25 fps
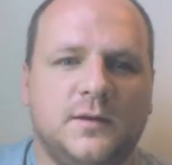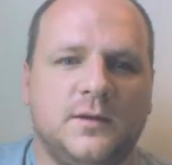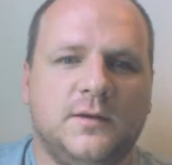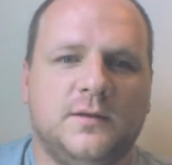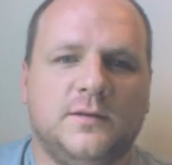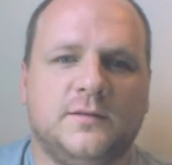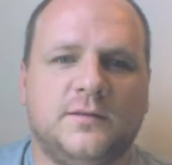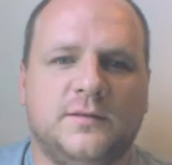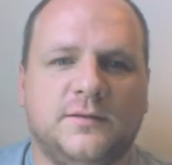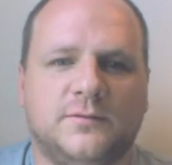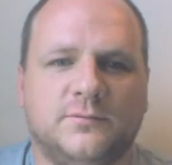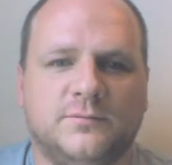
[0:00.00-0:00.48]

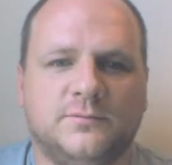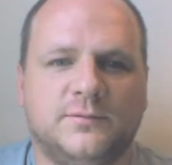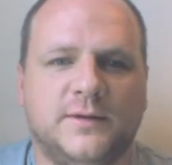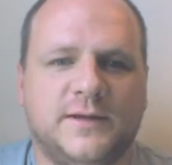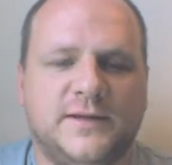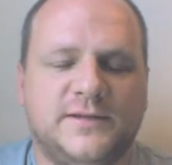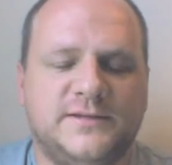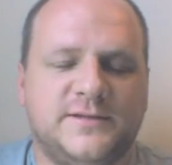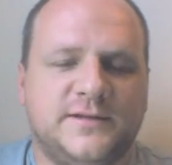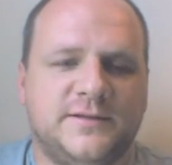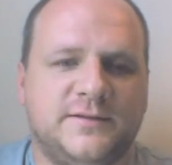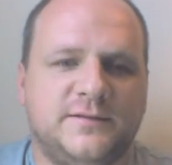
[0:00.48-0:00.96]
The
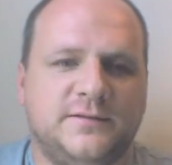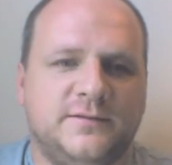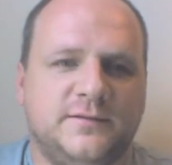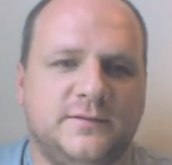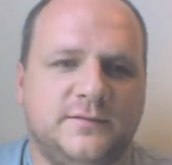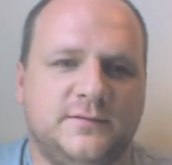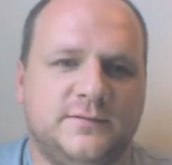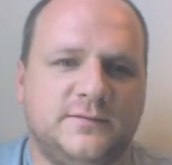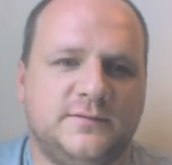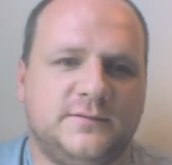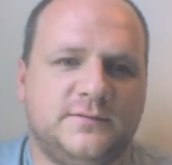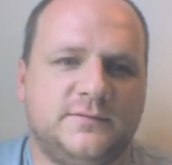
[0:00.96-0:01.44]
reason
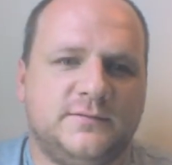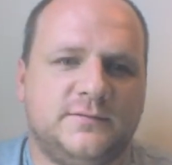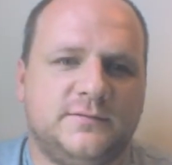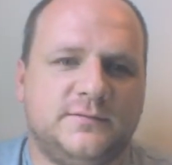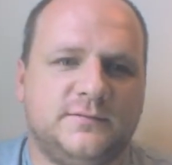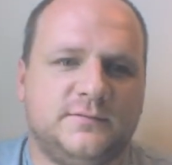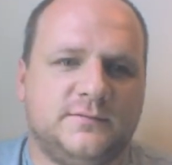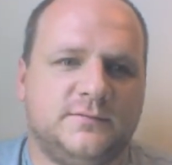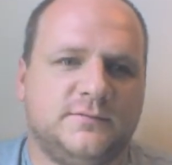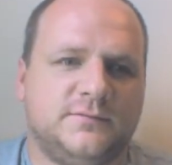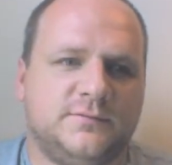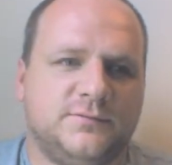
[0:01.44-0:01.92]

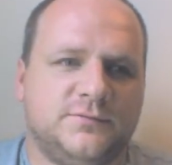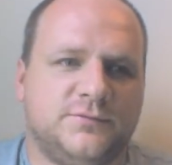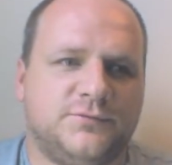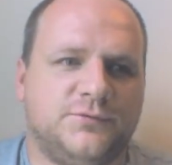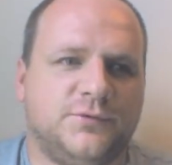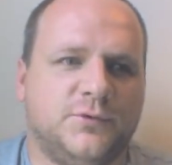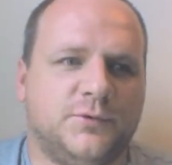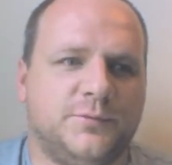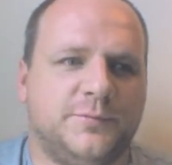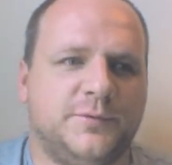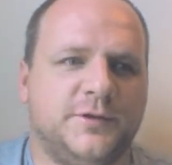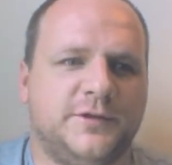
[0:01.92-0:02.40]

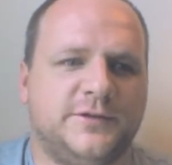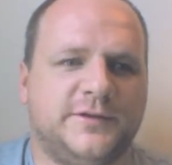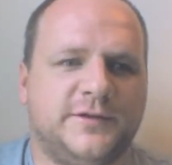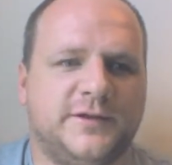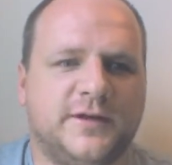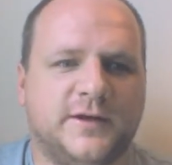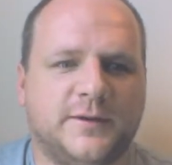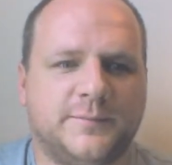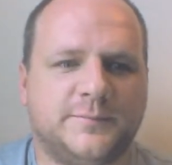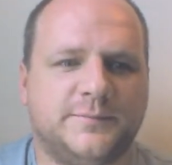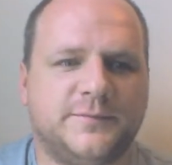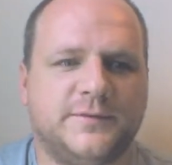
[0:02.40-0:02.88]
for putting
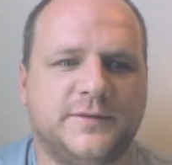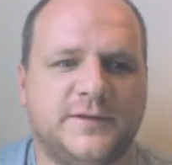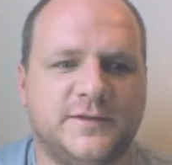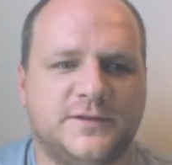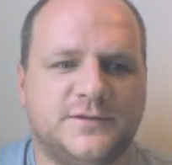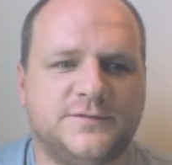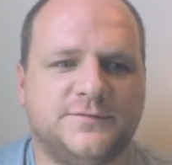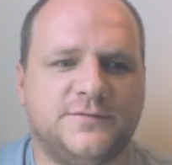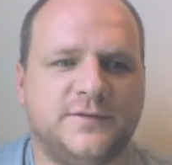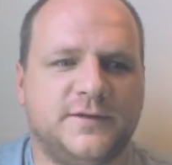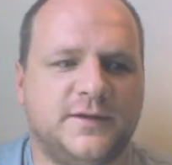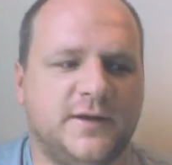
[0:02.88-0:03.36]
up
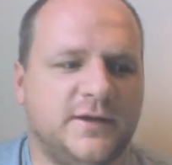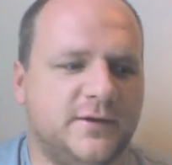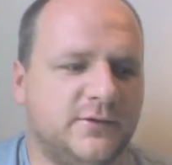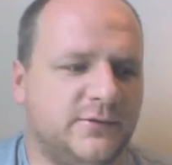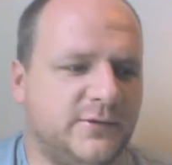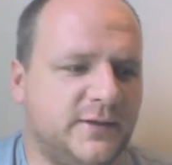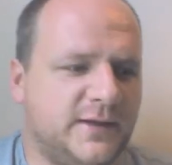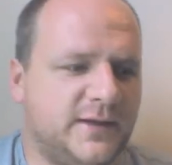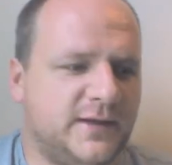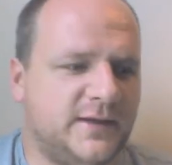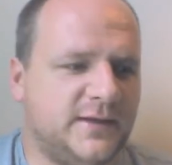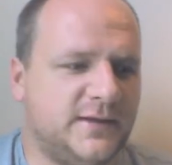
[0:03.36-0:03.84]
this video
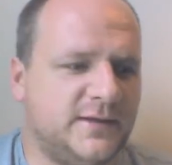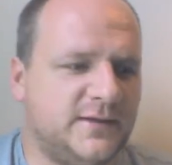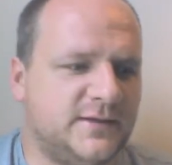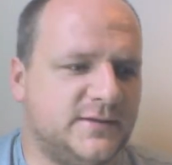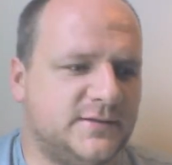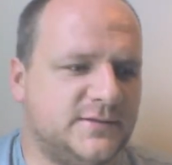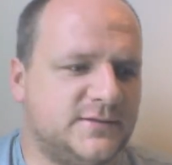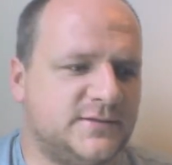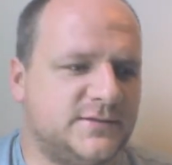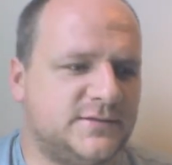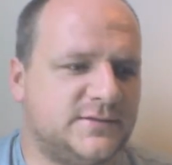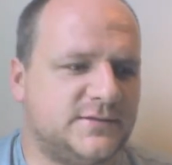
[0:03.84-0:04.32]

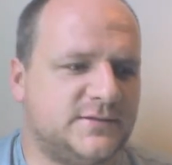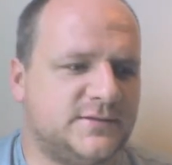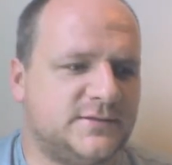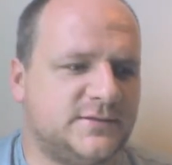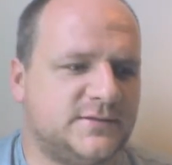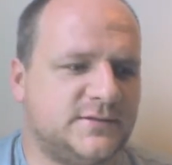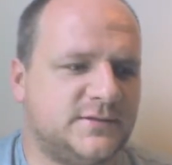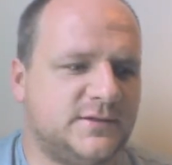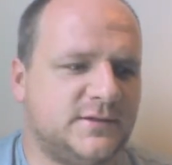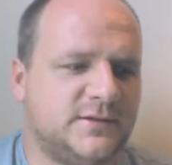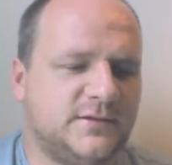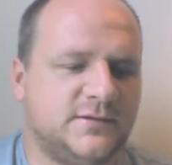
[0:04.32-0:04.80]

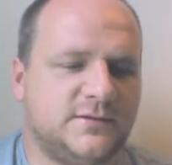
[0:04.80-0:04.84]
is